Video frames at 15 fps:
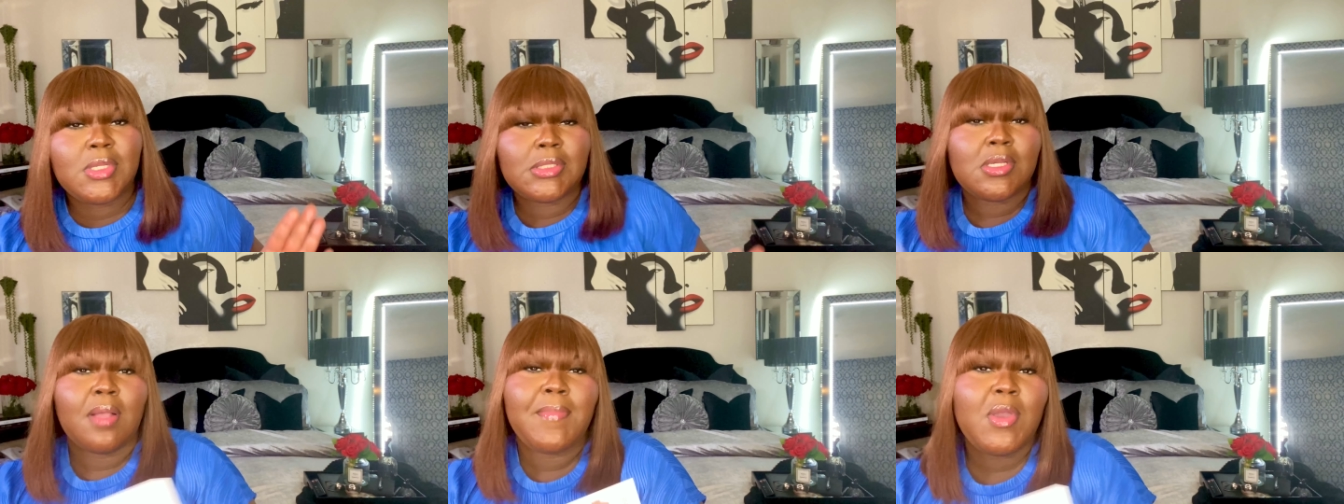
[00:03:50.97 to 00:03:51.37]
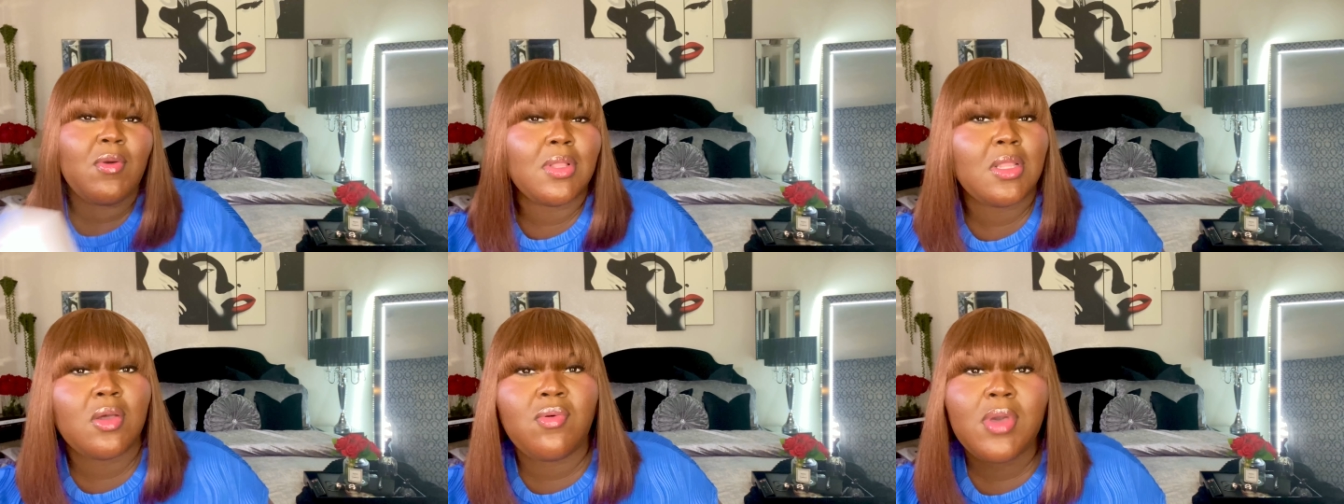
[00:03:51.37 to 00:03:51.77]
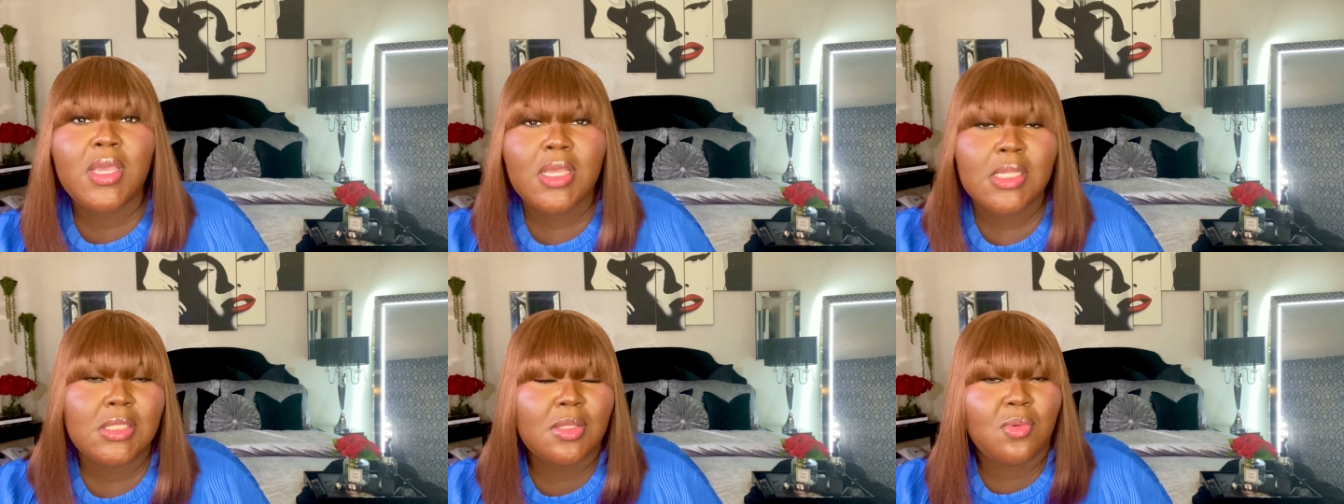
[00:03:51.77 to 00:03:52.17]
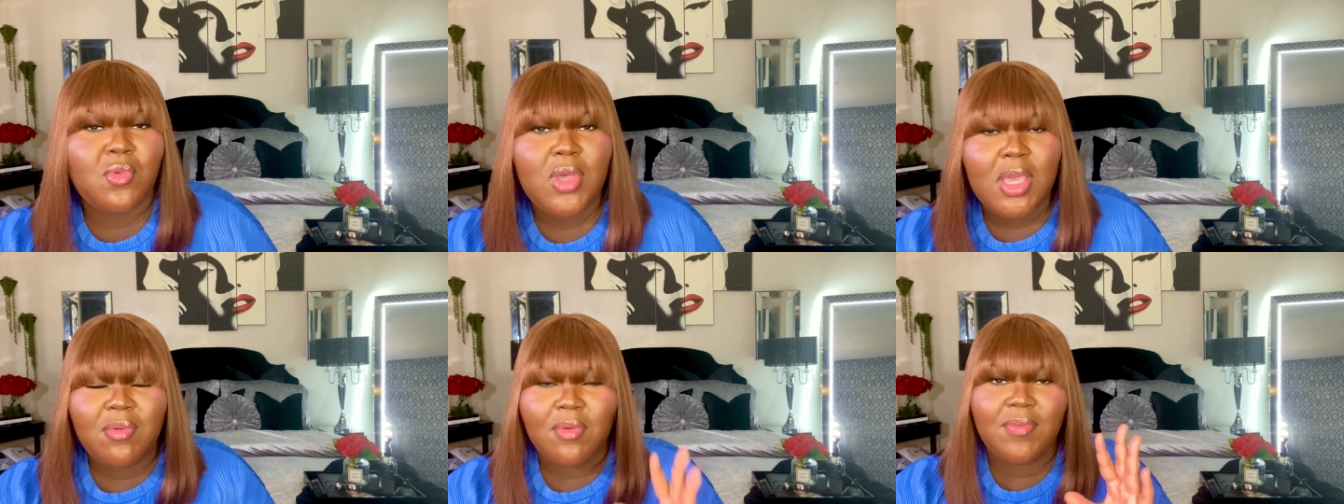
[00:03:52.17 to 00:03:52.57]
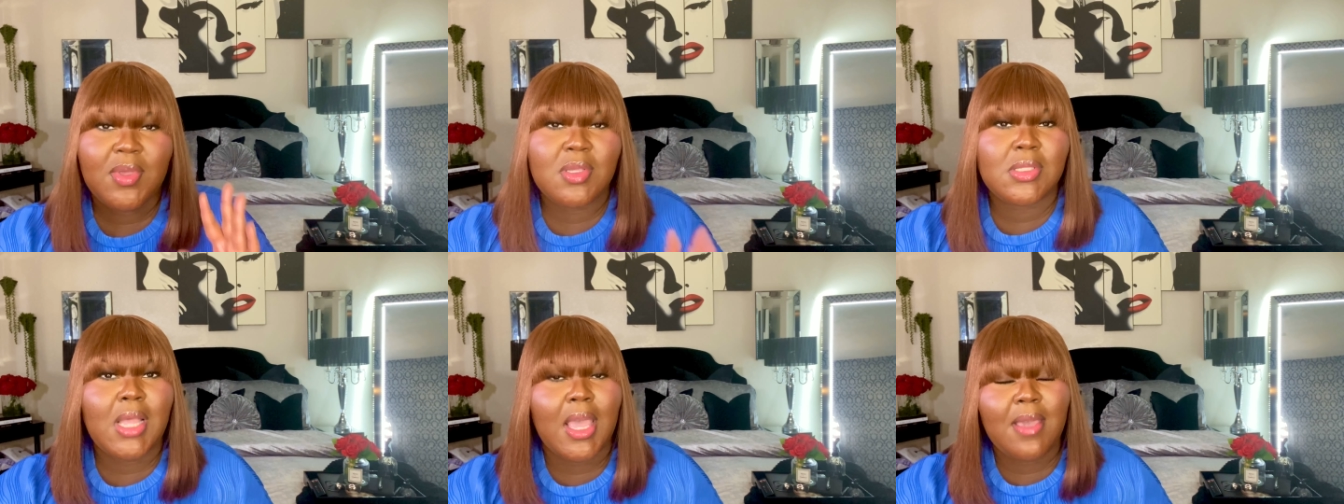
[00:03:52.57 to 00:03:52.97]
This is gonna be one of the quickest wig
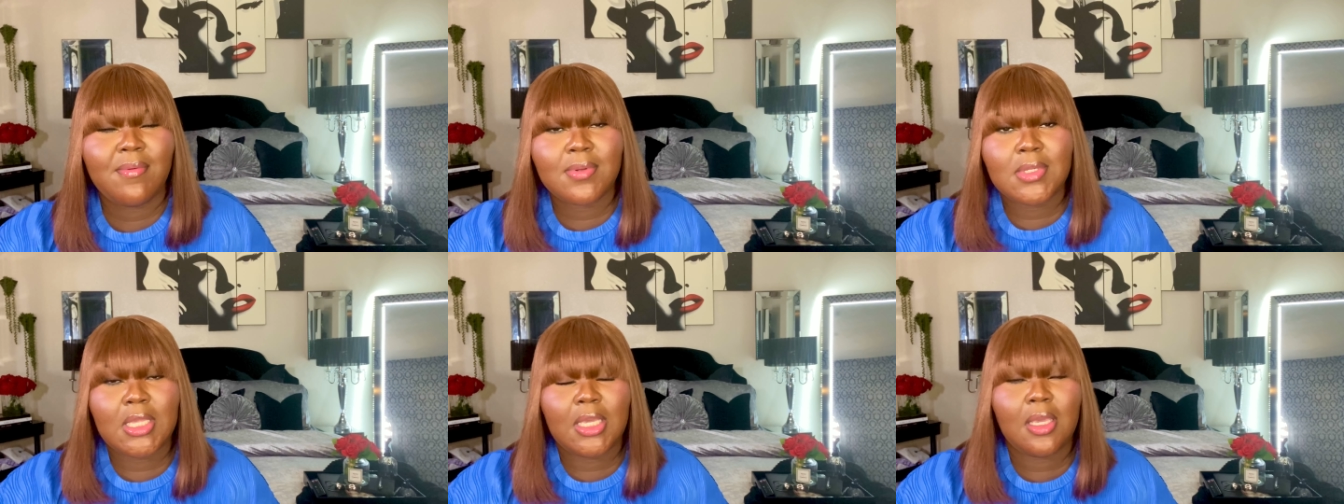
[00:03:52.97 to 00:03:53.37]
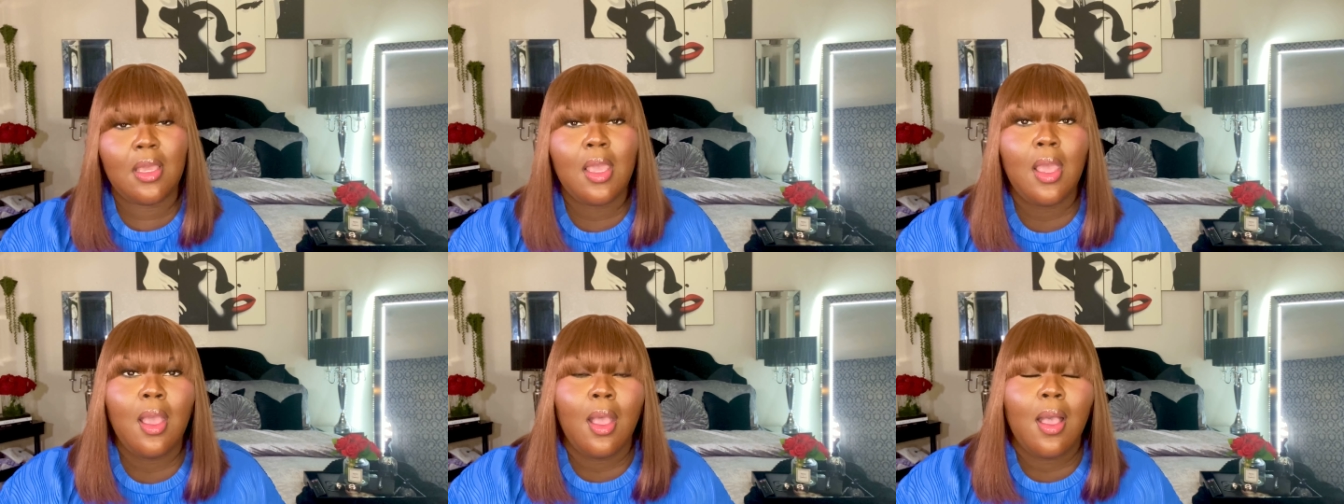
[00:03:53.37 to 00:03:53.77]
reviews I ever did.